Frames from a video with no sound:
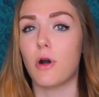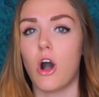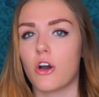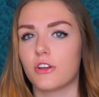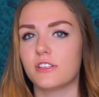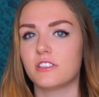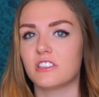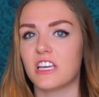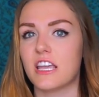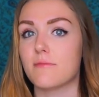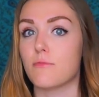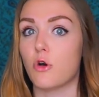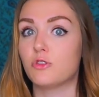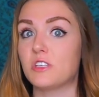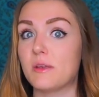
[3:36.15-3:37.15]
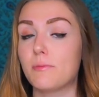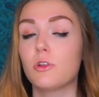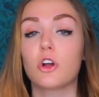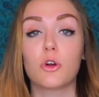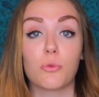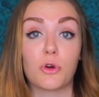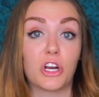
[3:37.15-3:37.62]
But honestly, most people
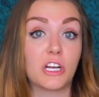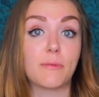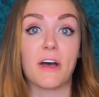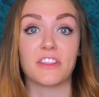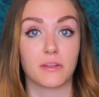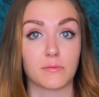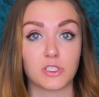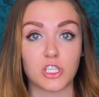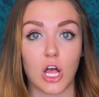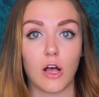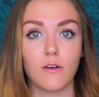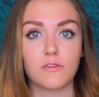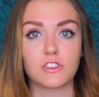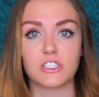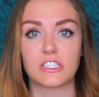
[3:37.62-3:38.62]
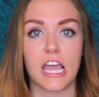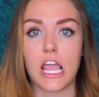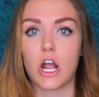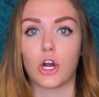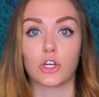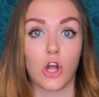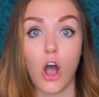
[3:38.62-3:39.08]
are worried about themselves.
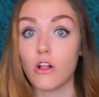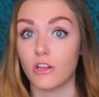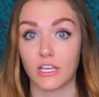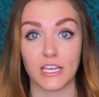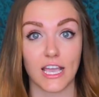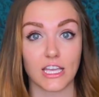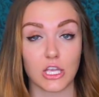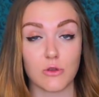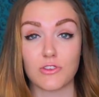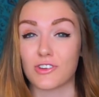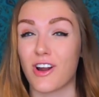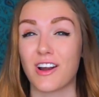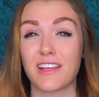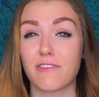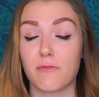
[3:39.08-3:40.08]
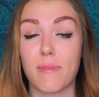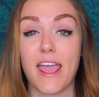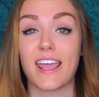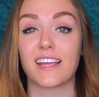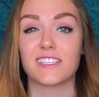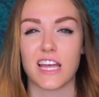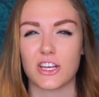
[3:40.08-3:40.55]
They are not looking at you. They're not even
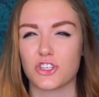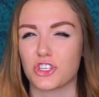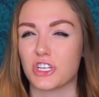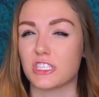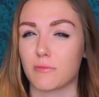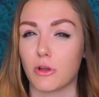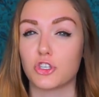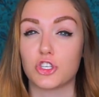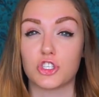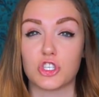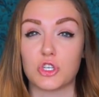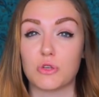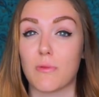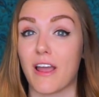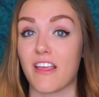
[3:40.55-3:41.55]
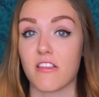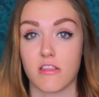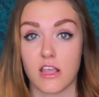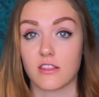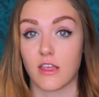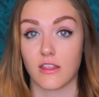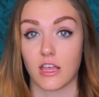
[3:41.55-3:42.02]
paying attention as much as you might
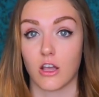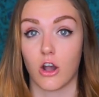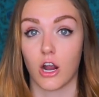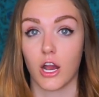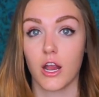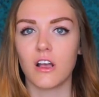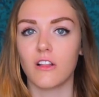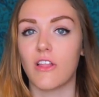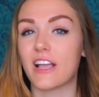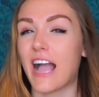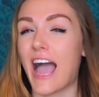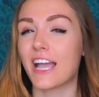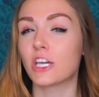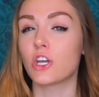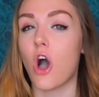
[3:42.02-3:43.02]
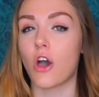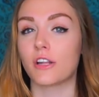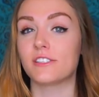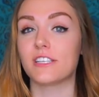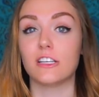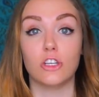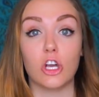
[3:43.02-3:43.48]
think that they are. Like, I can
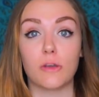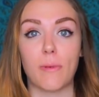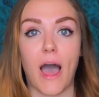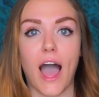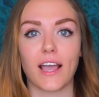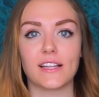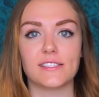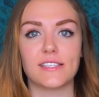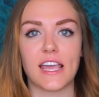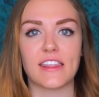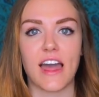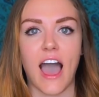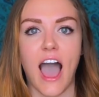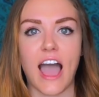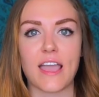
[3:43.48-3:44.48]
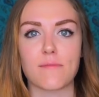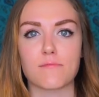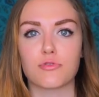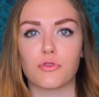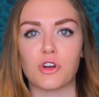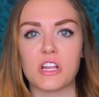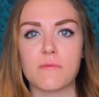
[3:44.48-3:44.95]
honestly look back and say that I am
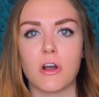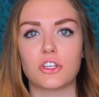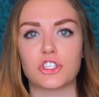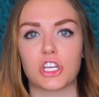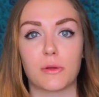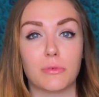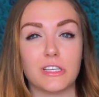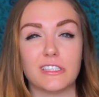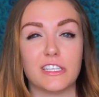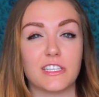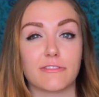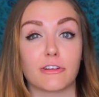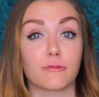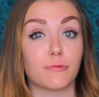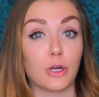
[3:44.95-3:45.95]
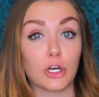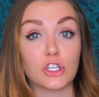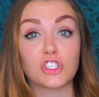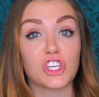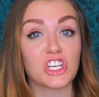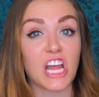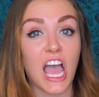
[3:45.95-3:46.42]
pretty much a completely different
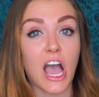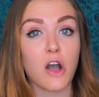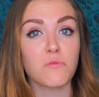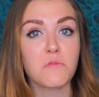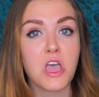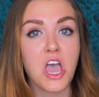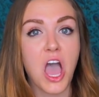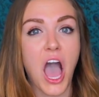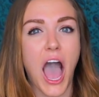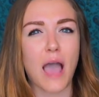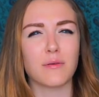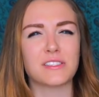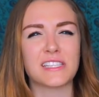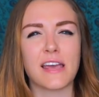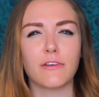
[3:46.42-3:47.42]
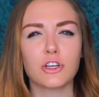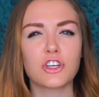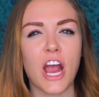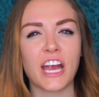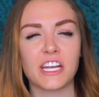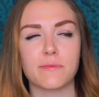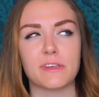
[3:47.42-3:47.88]
person now. I was never
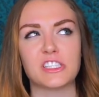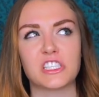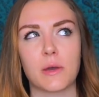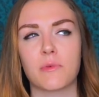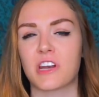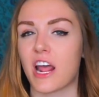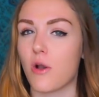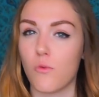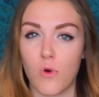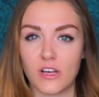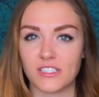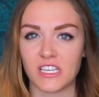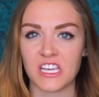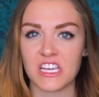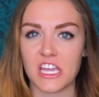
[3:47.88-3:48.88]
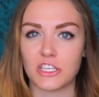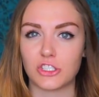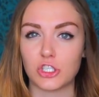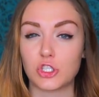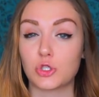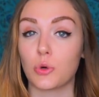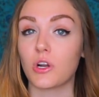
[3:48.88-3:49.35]
trying to be someone I wasn't. It
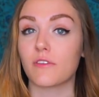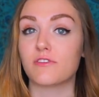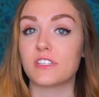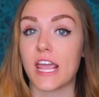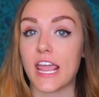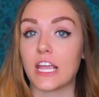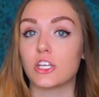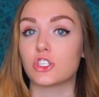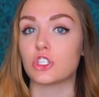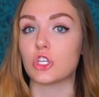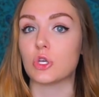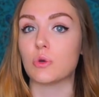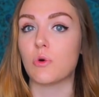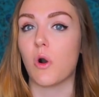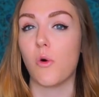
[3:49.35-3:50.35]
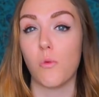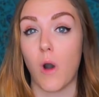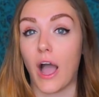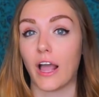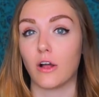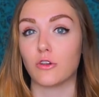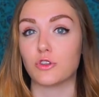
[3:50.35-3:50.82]
just sort of takes you a
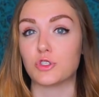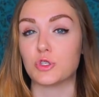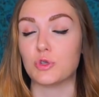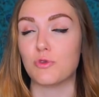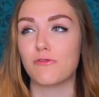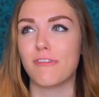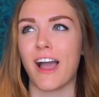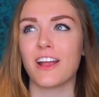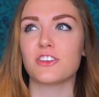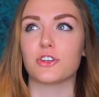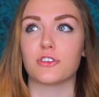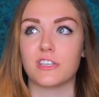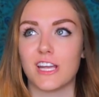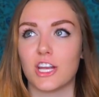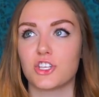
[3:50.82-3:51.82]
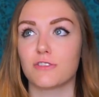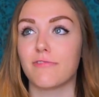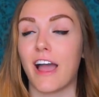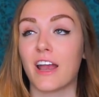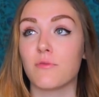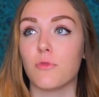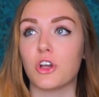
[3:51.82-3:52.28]
while to find your niche,
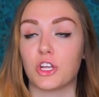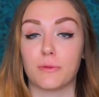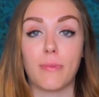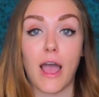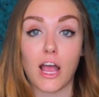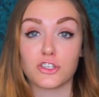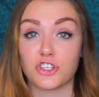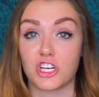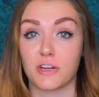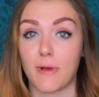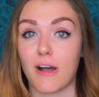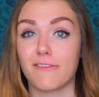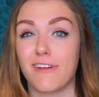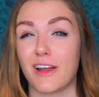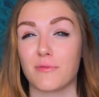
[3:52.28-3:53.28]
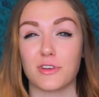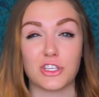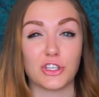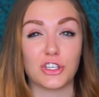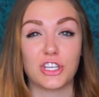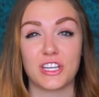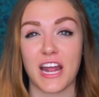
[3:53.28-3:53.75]
find what you're passionate about, find what
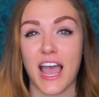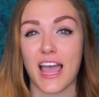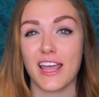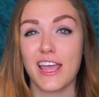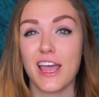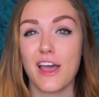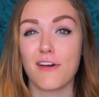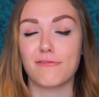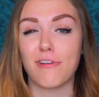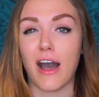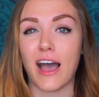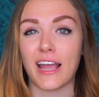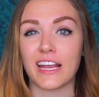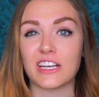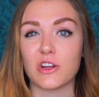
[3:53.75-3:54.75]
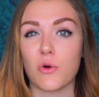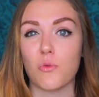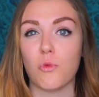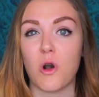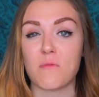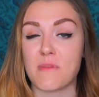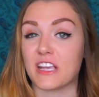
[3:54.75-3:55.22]
you're good at, find
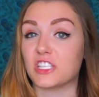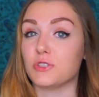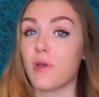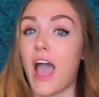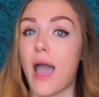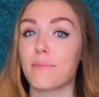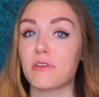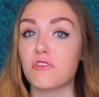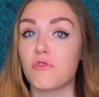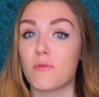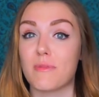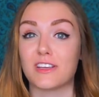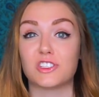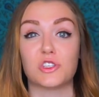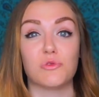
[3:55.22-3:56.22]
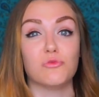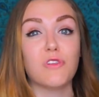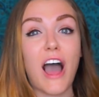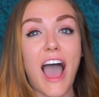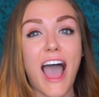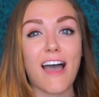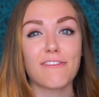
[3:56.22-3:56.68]
what makes you happy, what makes you
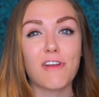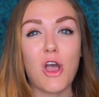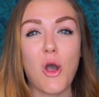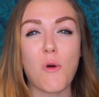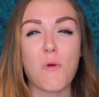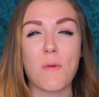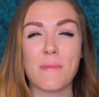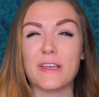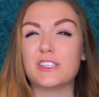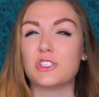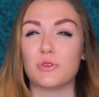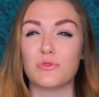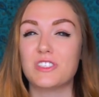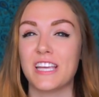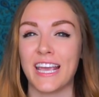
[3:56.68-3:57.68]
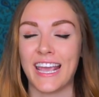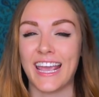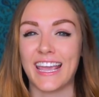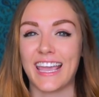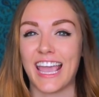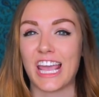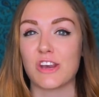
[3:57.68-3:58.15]
laugh, what makes you
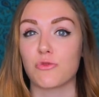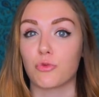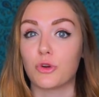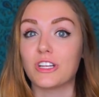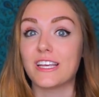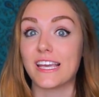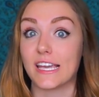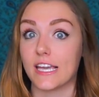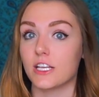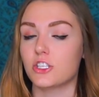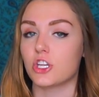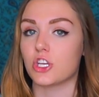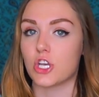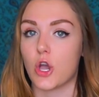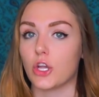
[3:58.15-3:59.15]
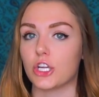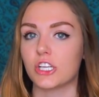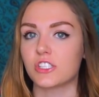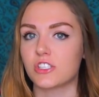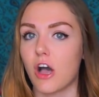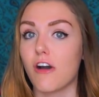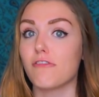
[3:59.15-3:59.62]
tick, and really get to know
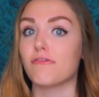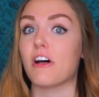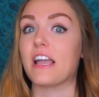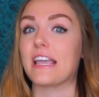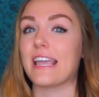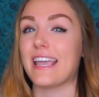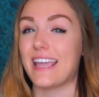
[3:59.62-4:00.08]
yourself like